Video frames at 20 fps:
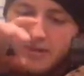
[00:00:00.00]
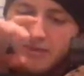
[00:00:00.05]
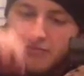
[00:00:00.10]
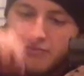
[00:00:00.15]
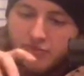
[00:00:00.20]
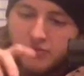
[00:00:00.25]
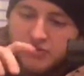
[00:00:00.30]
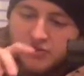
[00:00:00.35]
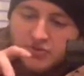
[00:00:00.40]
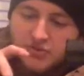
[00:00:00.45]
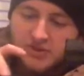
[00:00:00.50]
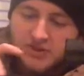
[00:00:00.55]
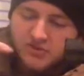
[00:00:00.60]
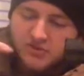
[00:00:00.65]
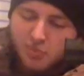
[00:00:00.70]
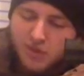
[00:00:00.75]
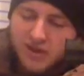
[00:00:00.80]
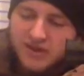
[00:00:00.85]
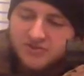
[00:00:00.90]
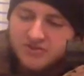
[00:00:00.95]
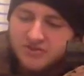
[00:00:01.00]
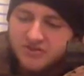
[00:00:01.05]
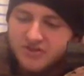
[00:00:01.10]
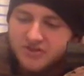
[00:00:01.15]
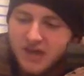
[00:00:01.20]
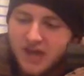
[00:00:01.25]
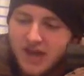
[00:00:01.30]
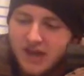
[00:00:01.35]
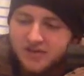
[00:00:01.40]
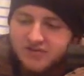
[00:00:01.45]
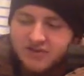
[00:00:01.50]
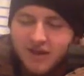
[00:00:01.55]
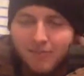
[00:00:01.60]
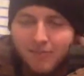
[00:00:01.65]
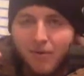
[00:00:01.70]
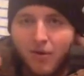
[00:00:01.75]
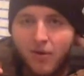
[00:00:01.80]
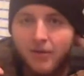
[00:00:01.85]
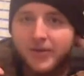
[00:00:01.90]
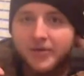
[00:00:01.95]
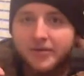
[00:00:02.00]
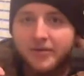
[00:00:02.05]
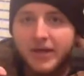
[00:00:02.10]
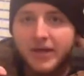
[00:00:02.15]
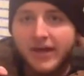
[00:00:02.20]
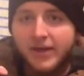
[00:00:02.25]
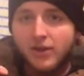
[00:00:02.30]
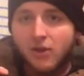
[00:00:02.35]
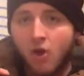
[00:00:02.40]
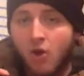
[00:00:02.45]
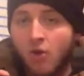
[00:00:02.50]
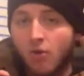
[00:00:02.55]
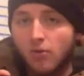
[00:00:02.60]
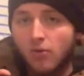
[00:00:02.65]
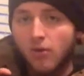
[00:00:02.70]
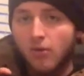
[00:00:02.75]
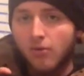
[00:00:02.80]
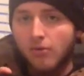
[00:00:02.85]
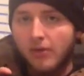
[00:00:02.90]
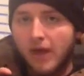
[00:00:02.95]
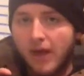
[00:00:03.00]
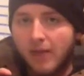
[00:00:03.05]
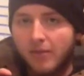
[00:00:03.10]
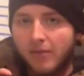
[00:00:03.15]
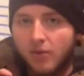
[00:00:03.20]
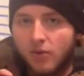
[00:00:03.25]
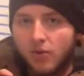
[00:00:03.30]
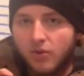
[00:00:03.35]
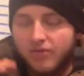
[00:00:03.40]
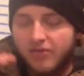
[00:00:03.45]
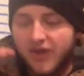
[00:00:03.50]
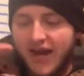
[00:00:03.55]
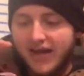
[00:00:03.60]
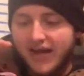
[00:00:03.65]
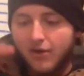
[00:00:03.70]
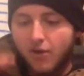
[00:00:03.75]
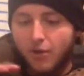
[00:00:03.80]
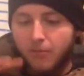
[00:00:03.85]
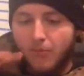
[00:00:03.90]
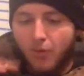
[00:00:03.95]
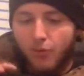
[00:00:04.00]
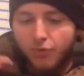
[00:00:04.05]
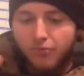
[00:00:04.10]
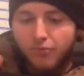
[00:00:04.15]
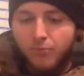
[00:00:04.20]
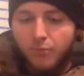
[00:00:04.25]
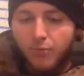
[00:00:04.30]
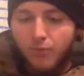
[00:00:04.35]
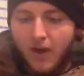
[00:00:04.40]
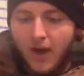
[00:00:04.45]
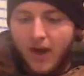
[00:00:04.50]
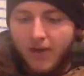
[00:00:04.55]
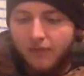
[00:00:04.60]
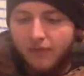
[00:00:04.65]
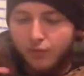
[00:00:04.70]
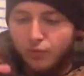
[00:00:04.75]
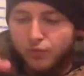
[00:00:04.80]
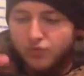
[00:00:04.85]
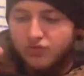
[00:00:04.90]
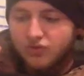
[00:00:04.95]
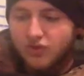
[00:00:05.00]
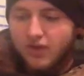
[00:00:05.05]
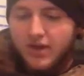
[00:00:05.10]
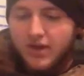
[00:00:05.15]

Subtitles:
This rest is nice. I bought it a long time ago, and I've had it on multiple rifles